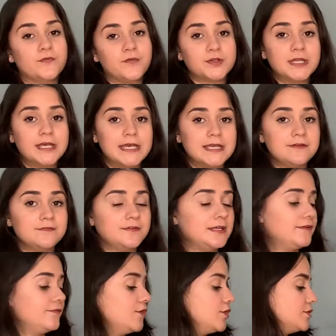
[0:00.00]
for the
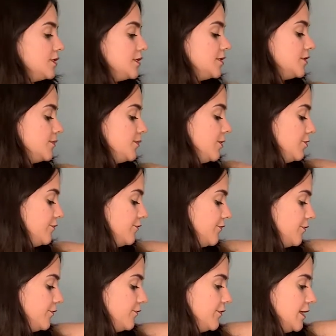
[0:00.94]
evening, I've got these
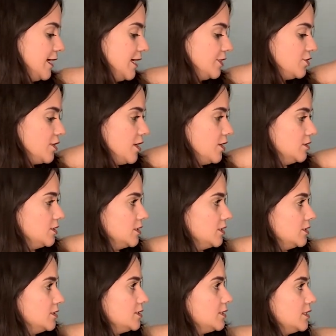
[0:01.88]
beautiful flare
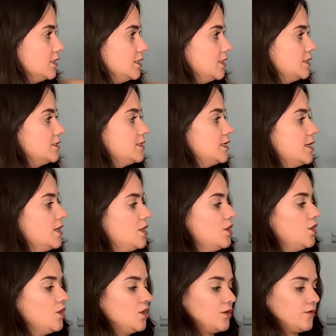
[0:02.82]
trousers in this
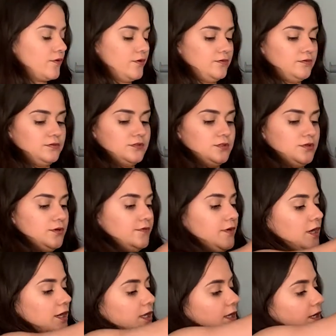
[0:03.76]
coral sort of
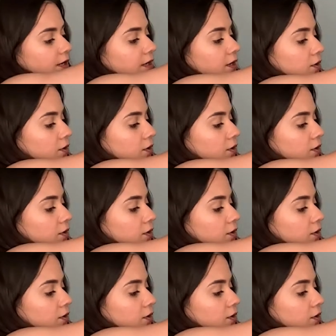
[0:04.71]
color